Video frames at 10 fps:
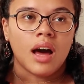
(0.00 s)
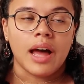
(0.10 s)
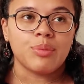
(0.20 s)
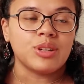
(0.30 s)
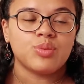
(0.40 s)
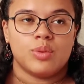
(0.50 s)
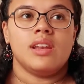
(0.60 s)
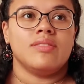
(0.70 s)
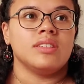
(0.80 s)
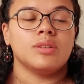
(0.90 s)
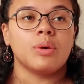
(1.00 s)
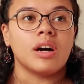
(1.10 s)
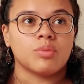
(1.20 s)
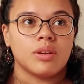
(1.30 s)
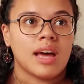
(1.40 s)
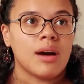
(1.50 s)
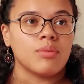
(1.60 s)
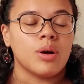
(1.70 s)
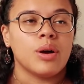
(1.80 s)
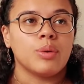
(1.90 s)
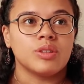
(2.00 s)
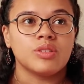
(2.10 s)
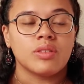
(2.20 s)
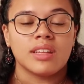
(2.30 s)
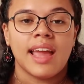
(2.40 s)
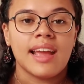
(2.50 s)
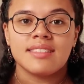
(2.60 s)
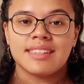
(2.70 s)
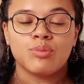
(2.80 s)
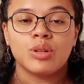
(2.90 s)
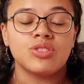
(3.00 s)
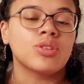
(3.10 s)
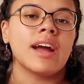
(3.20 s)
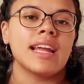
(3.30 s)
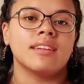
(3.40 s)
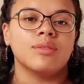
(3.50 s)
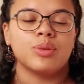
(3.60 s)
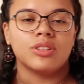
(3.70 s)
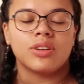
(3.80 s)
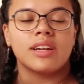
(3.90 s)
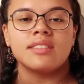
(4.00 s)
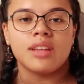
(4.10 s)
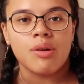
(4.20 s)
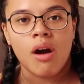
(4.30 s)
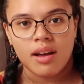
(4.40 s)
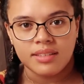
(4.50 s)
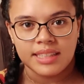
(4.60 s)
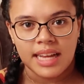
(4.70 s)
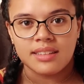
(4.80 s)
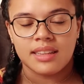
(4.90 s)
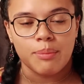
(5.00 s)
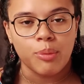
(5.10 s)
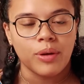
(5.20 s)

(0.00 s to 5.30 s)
I wish we lived in a world where that was not the case, and we're trying so hard to get to that